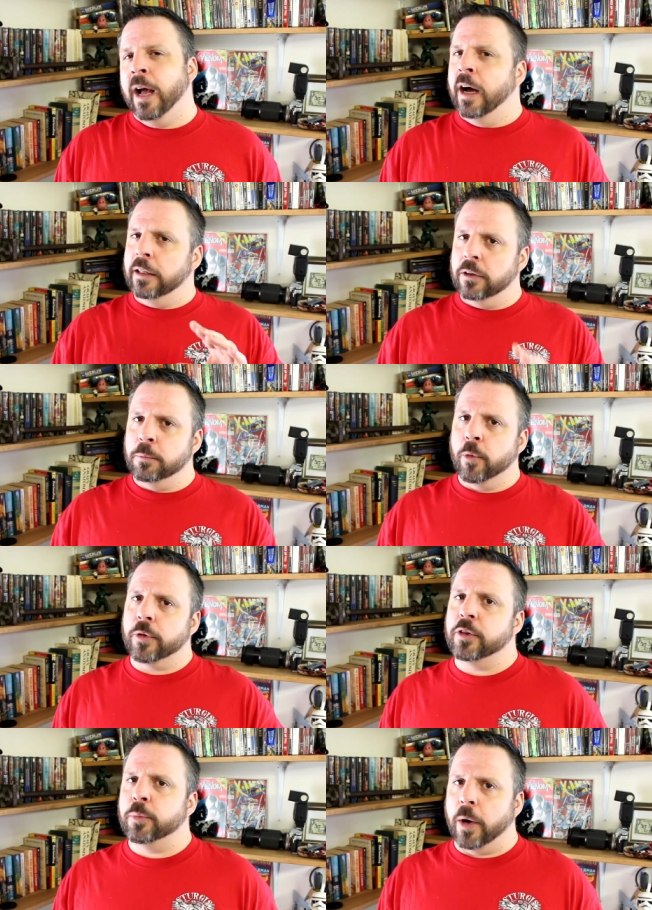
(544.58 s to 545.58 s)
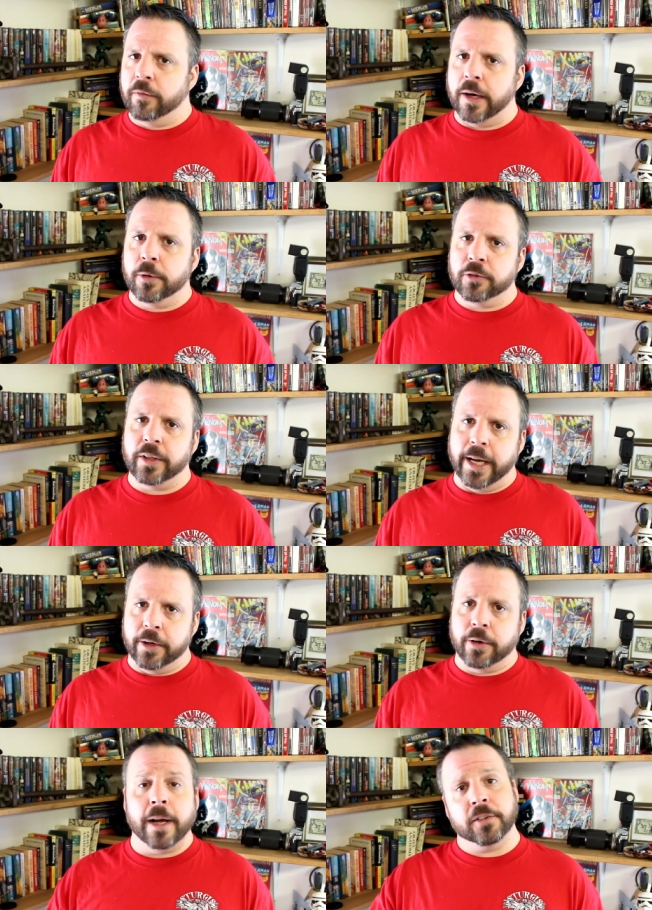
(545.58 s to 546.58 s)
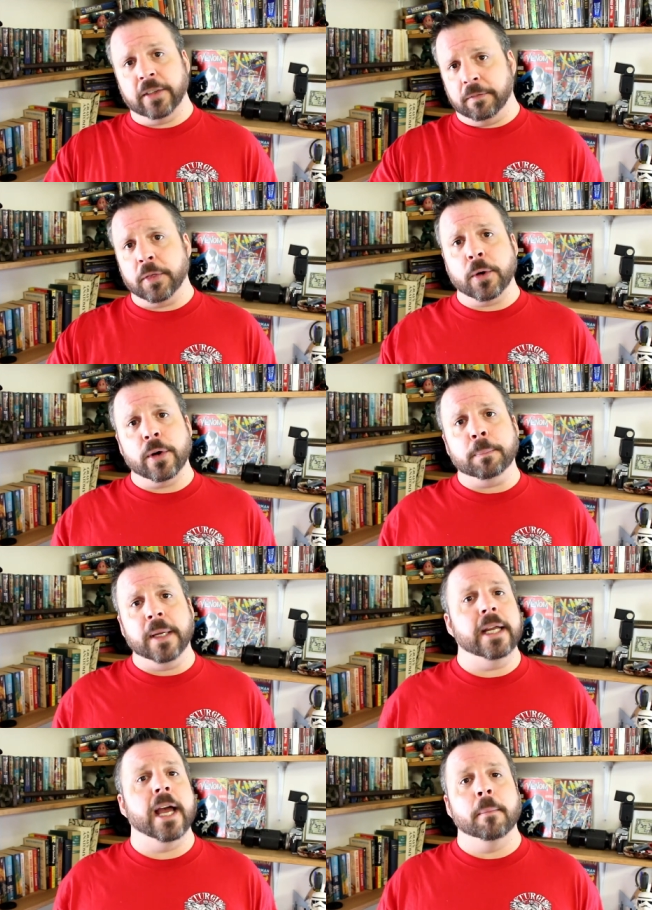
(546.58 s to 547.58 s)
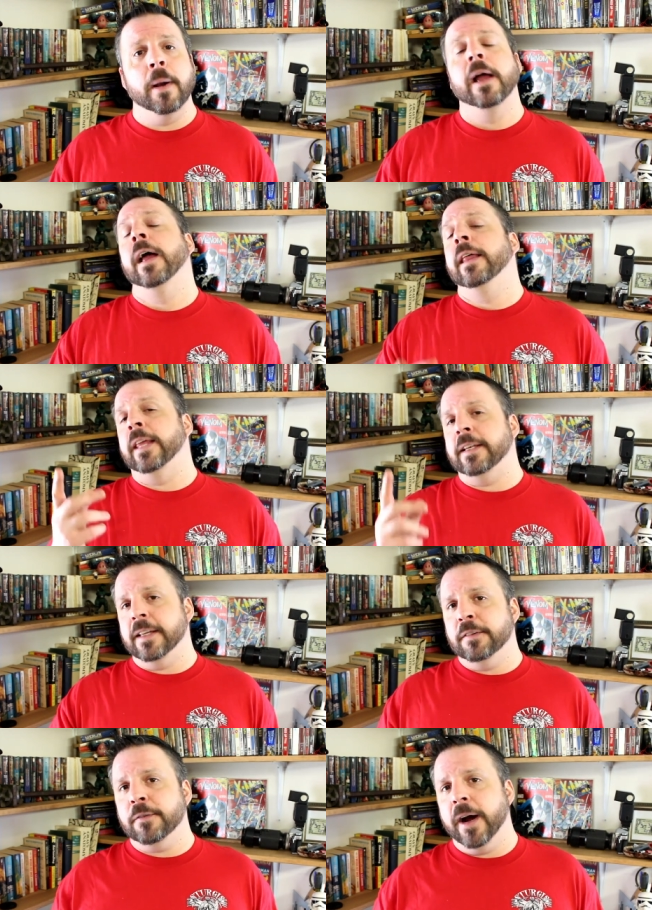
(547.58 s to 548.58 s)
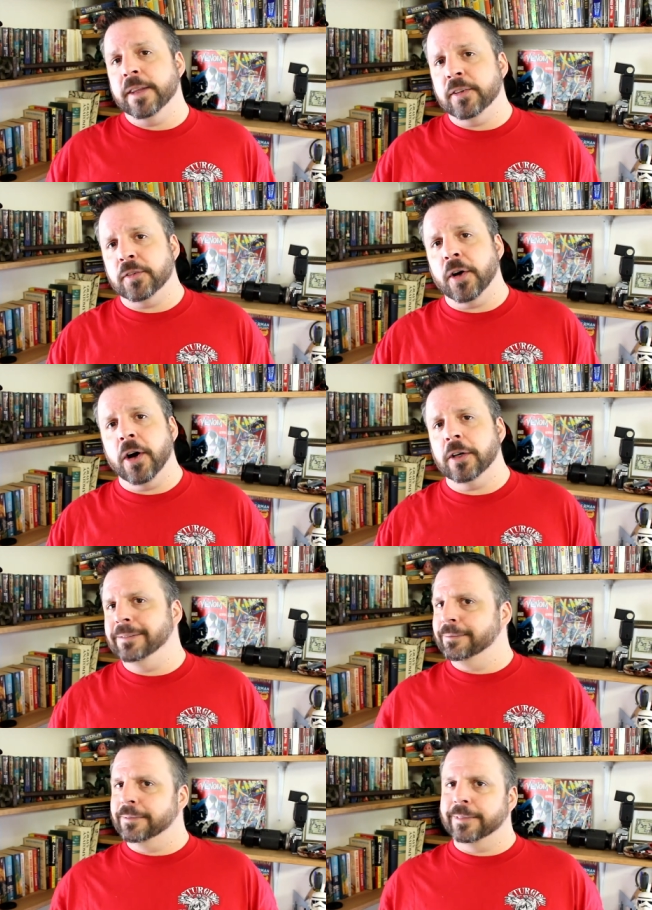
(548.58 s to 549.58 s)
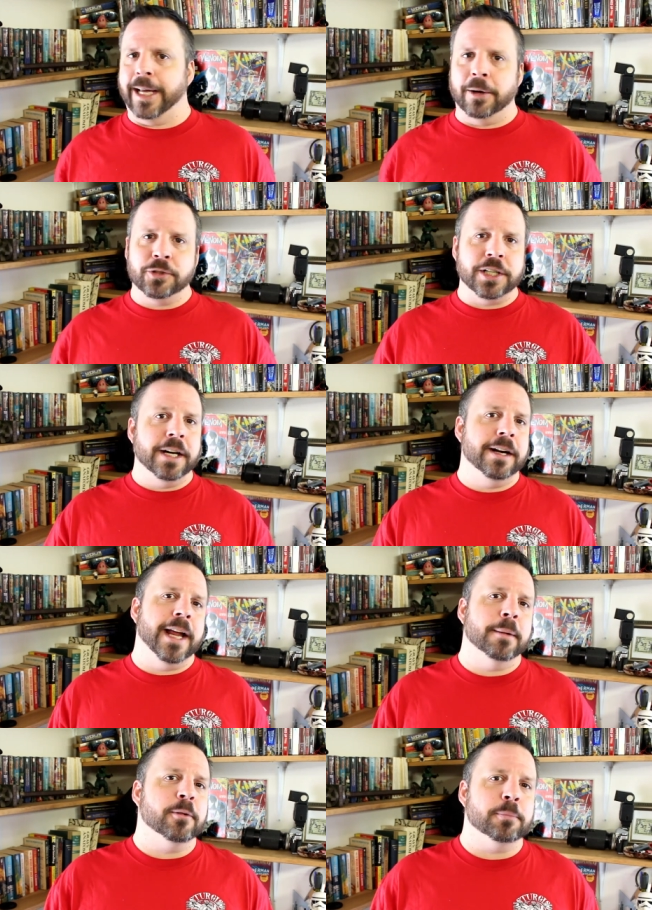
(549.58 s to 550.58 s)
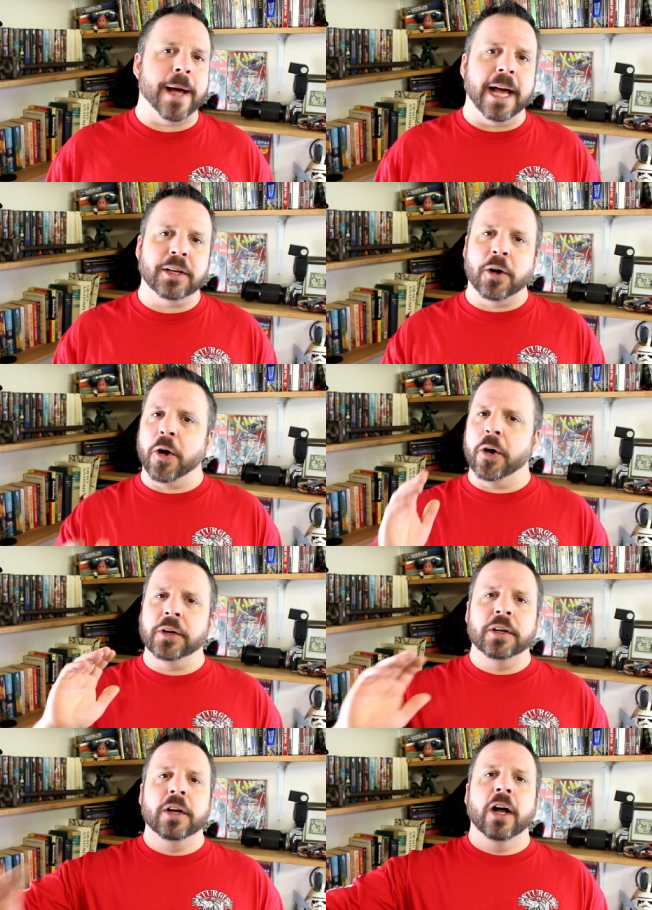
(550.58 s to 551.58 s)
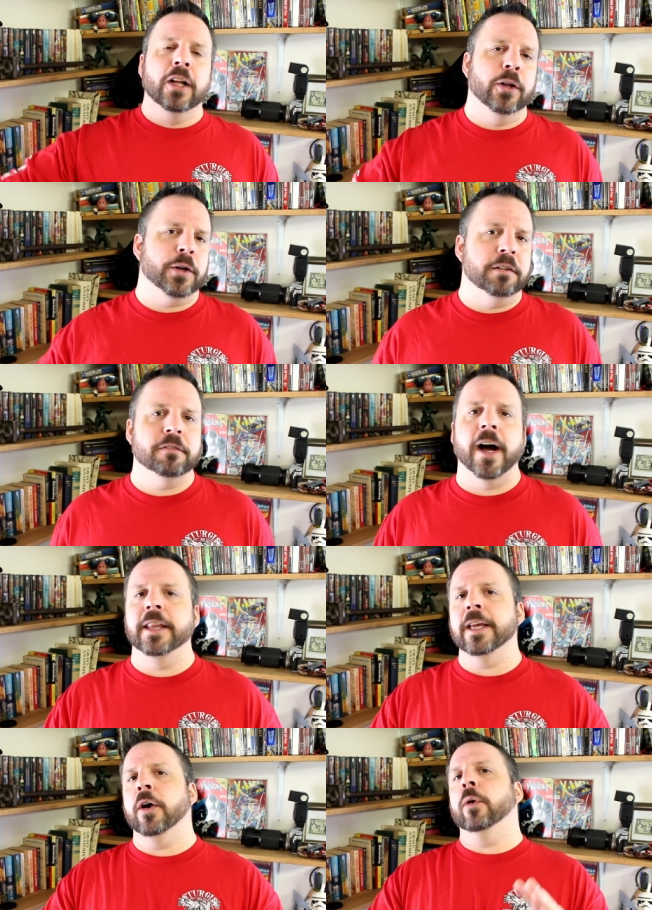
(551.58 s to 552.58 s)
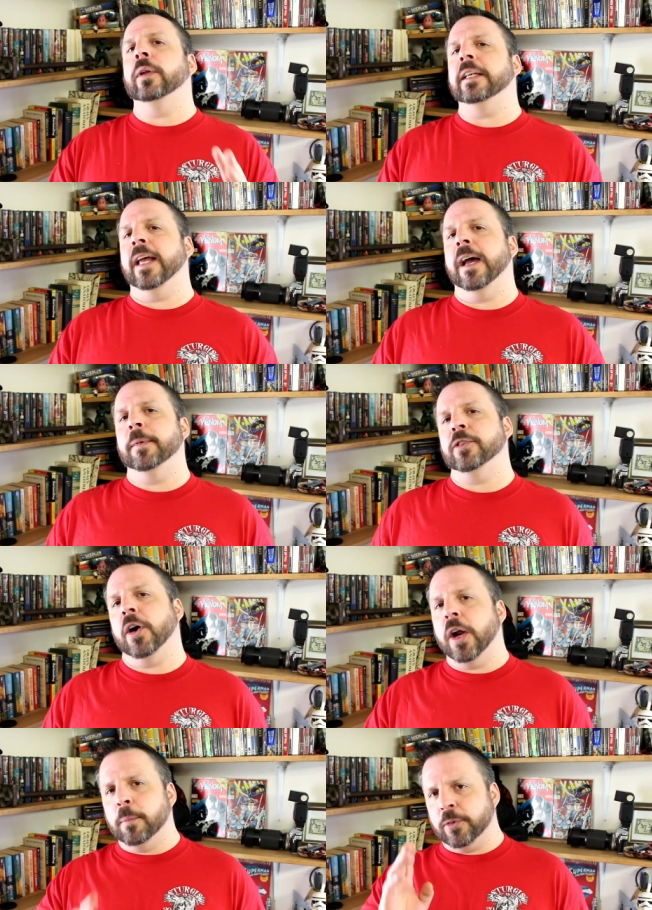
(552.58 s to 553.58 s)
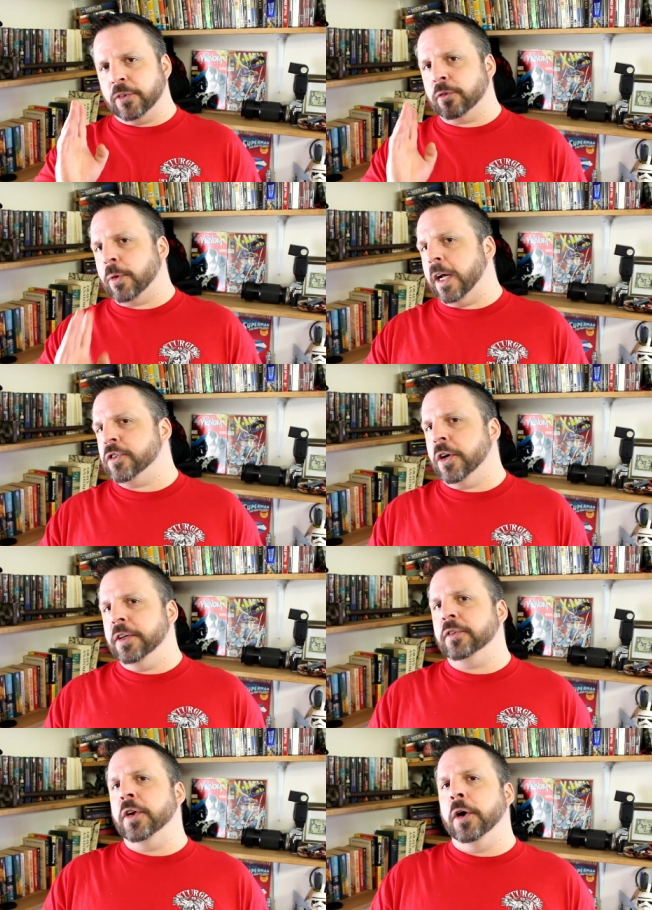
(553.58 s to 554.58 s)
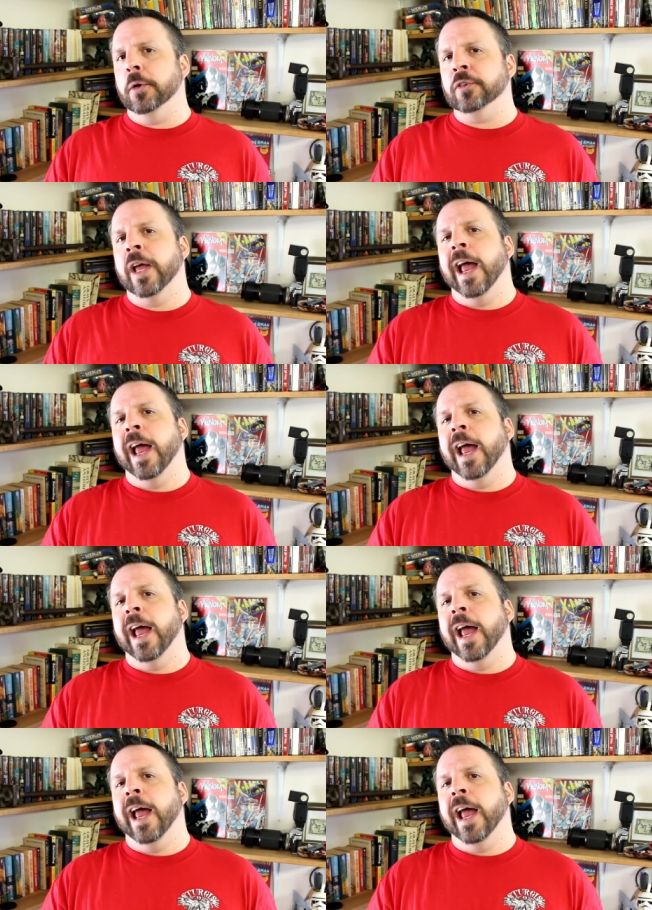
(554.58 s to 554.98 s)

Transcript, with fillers: A little more than twelve hours later, at seven thirty p m, they did find this dog lounging in a neighbor's backyard, looking fine. The only damage on him was a scratch on his nose,